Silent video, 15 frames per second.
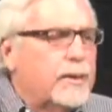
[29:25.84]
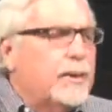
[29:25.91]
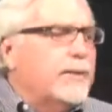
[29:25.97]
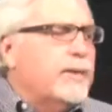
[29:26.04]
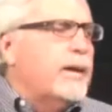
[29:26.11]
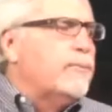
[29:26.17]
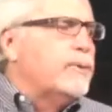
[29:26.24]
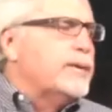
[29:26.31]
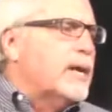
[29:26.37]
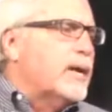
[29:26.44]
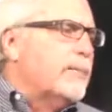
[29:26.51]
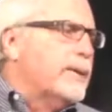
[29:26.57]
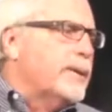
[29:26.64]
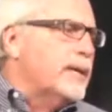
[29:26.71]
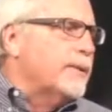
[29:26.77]
that would
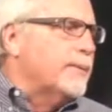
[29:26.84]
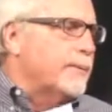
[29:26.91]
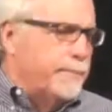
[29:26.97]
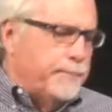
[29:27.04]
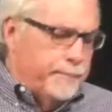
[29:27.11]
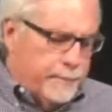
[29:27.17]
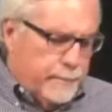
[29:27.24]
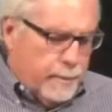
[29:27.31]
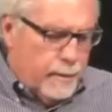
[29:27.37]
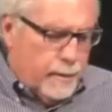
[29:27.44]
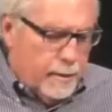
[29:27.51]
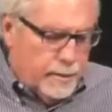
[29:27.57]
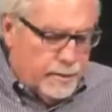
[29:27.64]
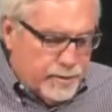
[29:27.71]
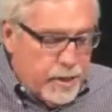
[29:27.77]
come in,
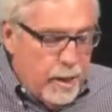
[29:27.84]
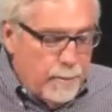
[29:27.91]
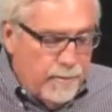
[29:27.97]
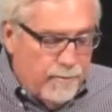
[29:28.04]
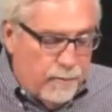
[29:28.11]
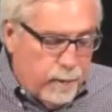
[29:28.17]
some of